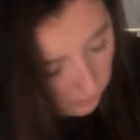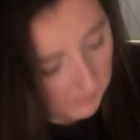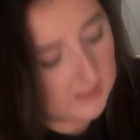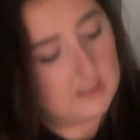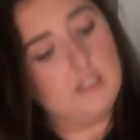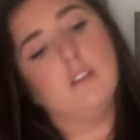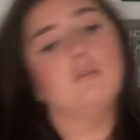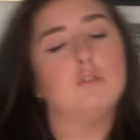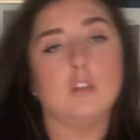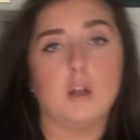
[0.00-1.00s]
20. Oh,
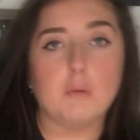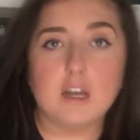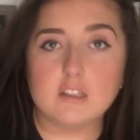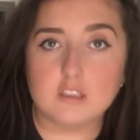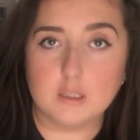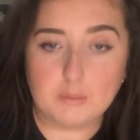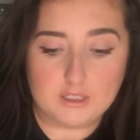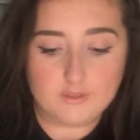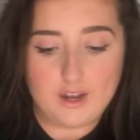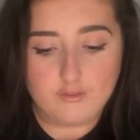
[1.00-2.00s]
I don't know. We're getting sneak
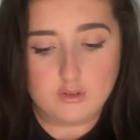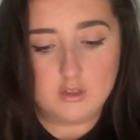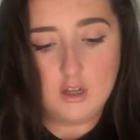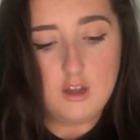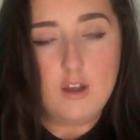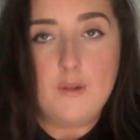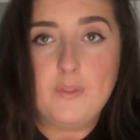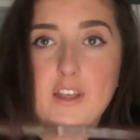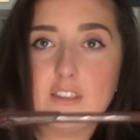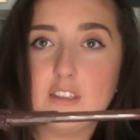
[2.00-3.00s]
peeks for everything.
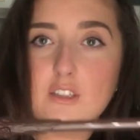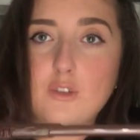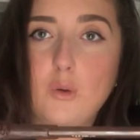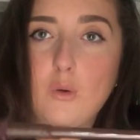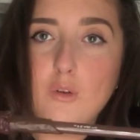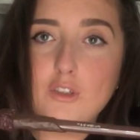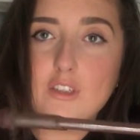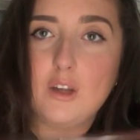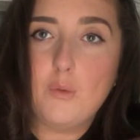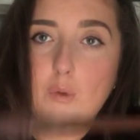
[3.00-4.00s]
This is this
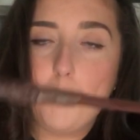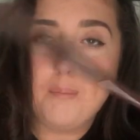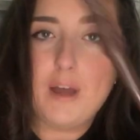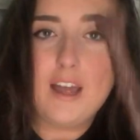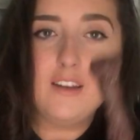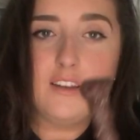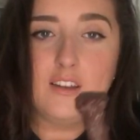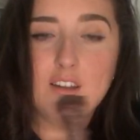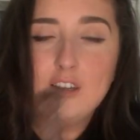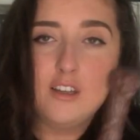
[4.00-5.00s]
gorgeous little one pen.
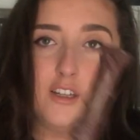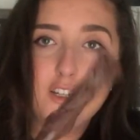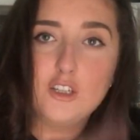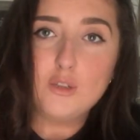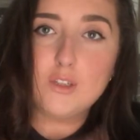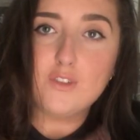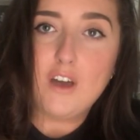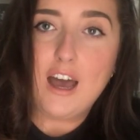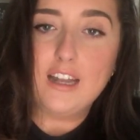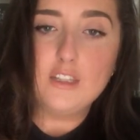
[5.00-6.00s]
So it's
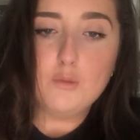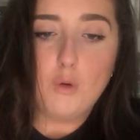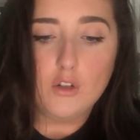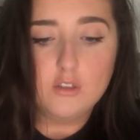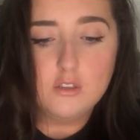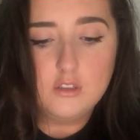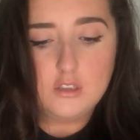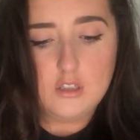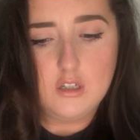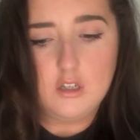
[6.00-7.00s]
of Harry's
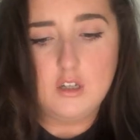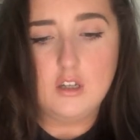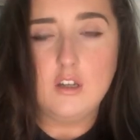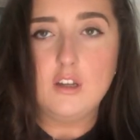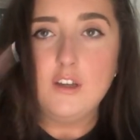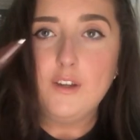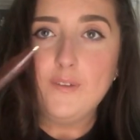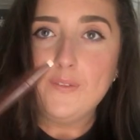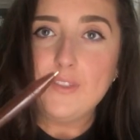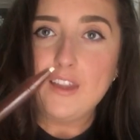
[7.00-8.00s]
Wands.
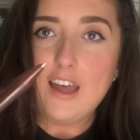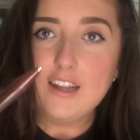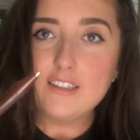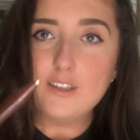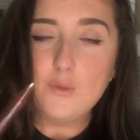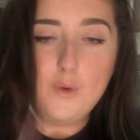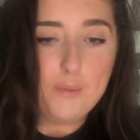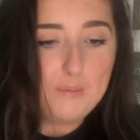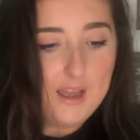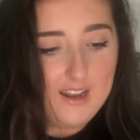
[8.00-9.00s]
And it's a little
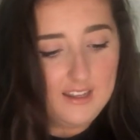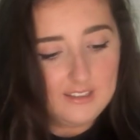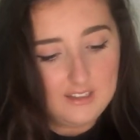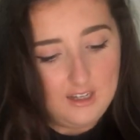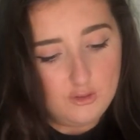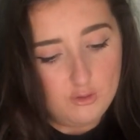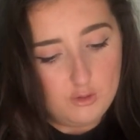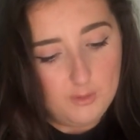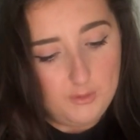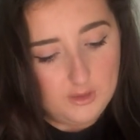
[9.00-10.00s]
one pen. Isn't that
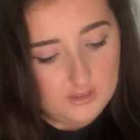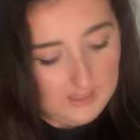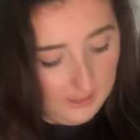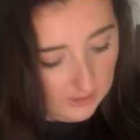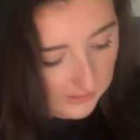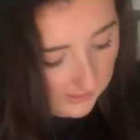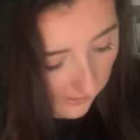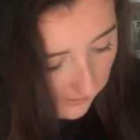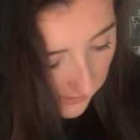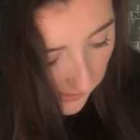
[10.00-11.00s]
adorable? Because he actually
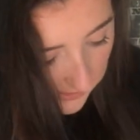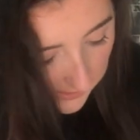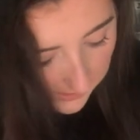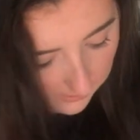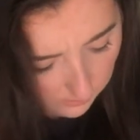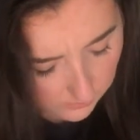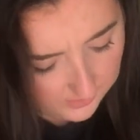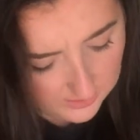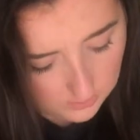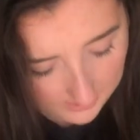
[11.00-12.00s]
sold these in, oh, feels